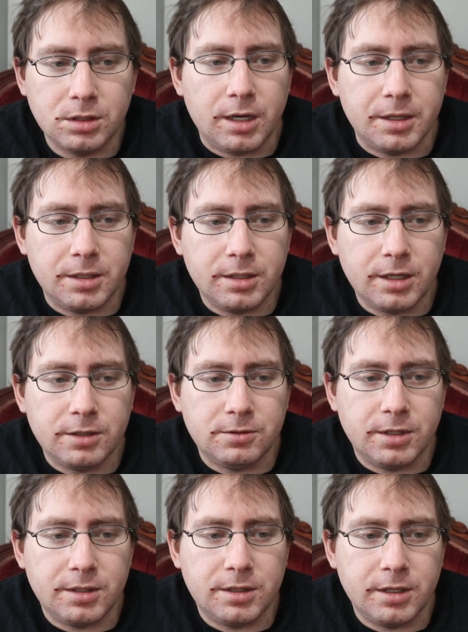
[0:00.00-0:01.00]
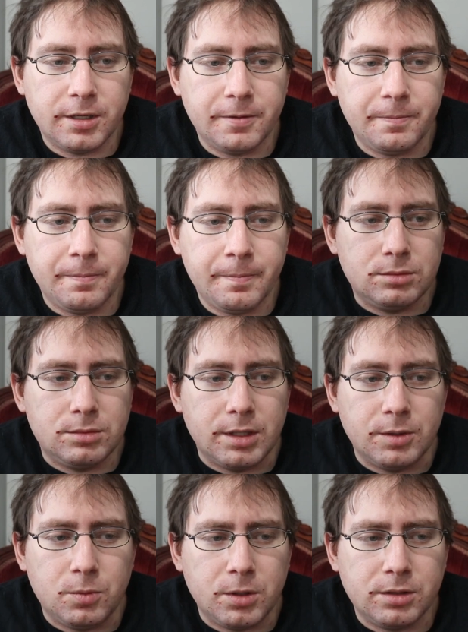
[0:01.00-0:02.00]
I think I read that
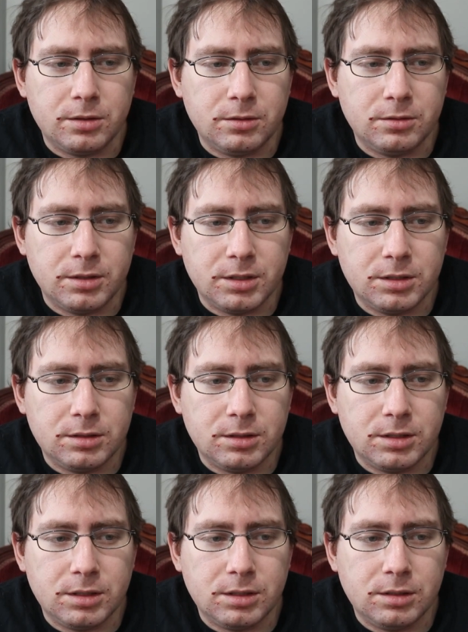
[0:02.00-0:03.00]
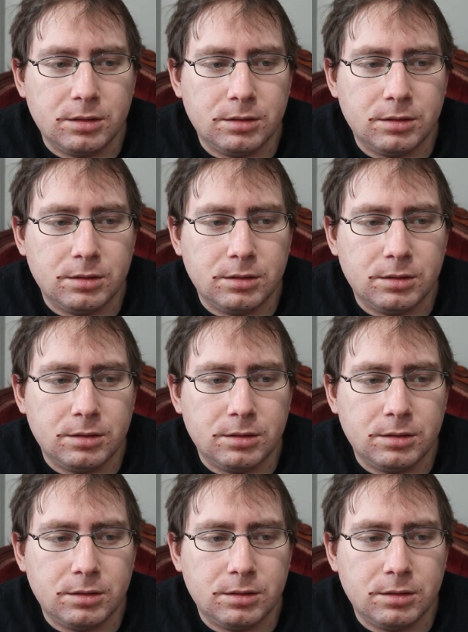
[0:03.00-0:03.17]
they weren't originally